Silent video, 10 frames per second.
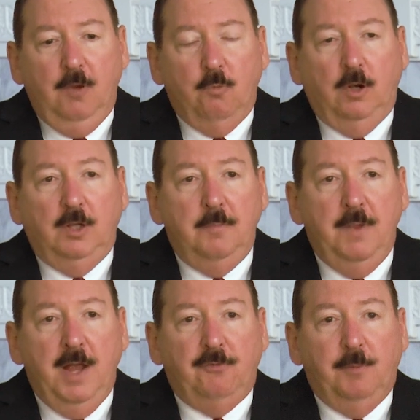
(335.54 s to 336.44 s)
were
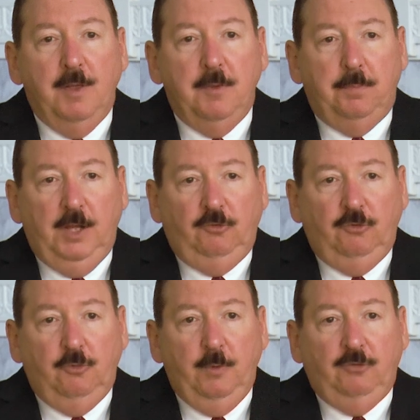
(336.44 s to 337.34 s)
alumni from other
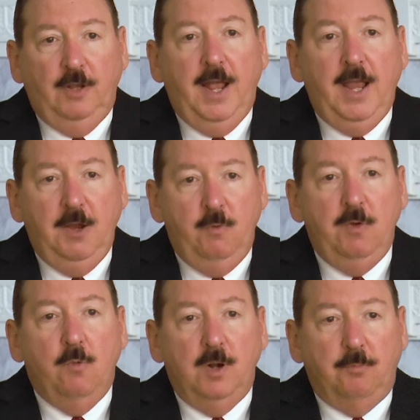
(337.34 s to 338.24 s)
places, and we said, hey,
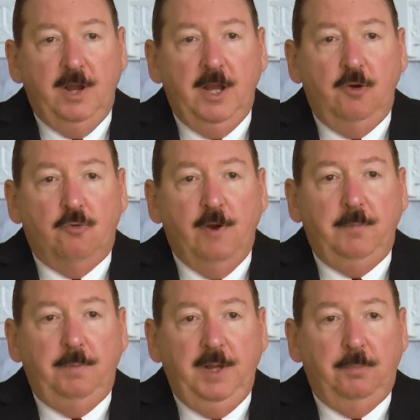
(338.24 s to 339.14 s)
we want to bring
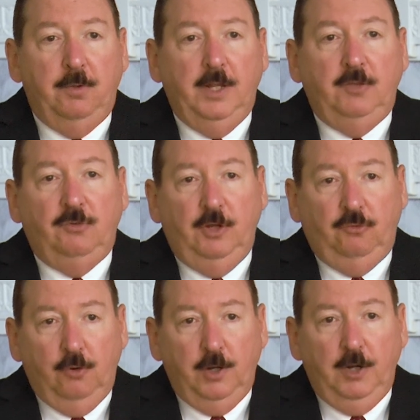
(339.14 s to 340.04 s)
great people into
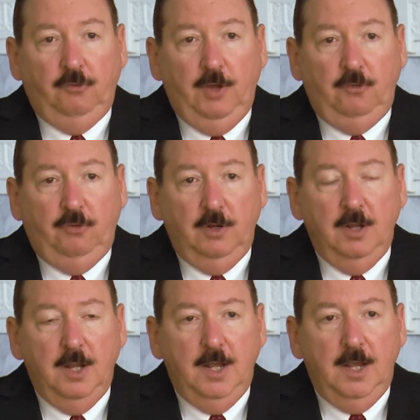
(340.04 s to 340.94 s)
this organization.
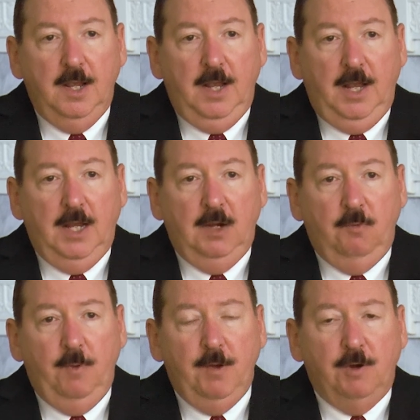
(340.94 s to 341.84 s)

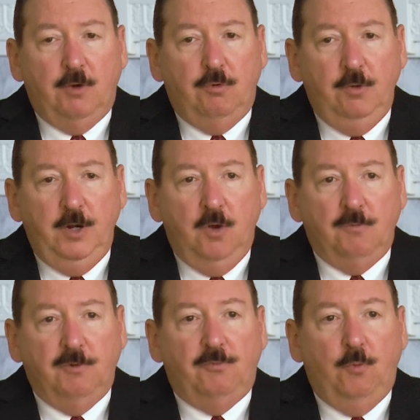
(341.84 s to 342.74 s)
And we recruited
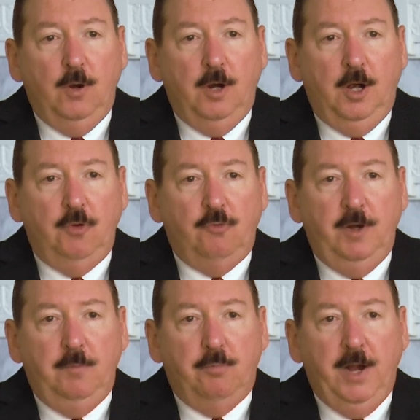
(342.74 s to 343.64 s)
over
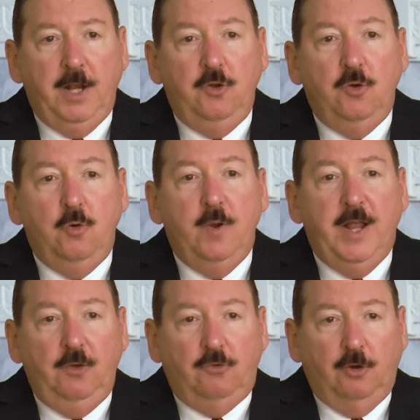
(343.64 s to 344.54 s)
400 brand new
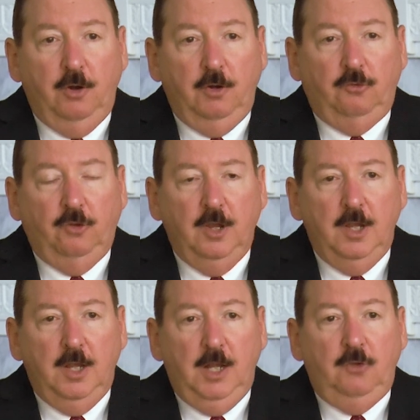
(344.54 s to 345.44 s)
interns
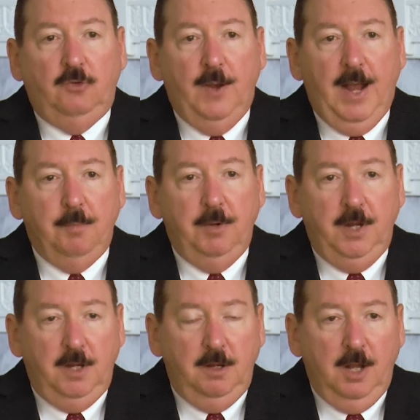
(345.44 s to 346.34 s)
into
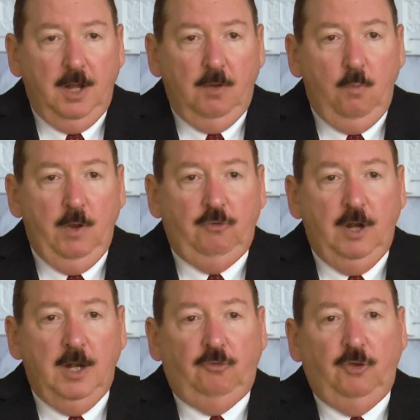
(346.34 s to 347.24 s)
Aberdeen, which
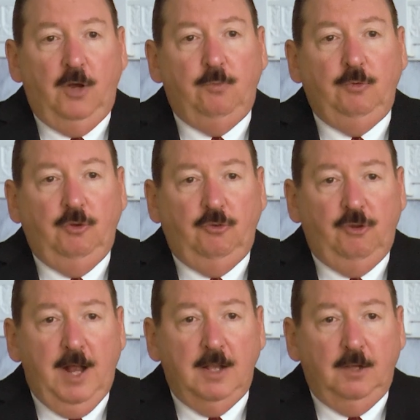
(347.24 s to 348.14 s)
in itself was a
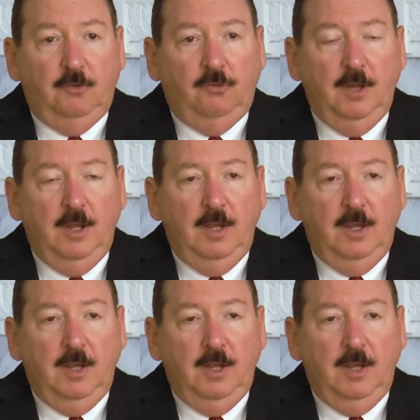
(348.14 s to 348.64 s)
challenge.